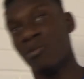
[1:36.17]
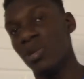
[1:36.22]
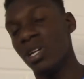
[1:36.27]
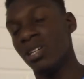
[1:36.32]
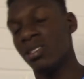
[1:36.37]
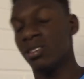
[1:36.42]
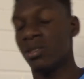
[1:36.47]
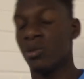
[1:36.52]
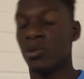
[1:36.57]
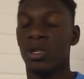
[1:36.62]

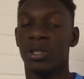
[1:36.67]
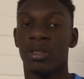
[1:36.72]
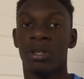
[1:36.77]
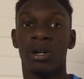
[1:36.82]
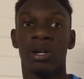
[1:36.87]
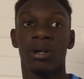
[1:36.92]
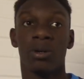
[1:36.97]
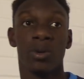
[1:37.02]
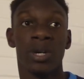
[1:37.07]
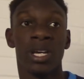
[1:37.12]
Buts and
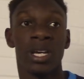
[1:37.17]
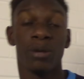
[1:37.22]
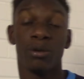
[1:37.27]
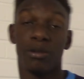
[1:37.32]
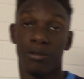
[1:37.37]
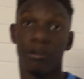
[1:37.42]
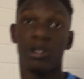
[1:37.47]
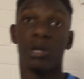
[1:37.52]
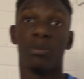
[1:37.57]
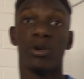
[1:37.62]
whatnot. We're here
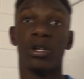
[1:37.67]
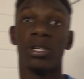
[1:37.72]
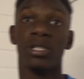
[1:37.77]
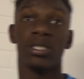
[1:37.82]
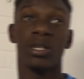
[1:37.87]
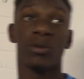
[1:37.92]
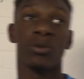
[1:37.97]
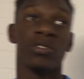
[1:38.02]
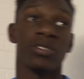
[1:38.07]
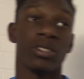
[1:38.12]
with 3
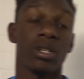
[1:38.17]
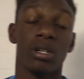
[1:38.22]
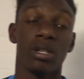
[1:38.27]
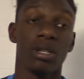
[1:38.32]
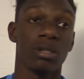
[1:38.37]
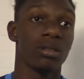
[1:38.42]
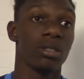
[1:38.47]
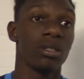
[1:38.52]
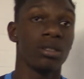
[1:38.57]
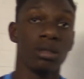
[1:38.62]
points and we've
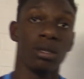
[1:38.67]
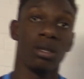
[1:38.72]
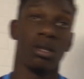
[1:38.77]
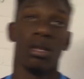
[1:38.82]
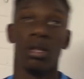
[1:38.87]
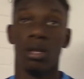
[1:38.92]
started our season.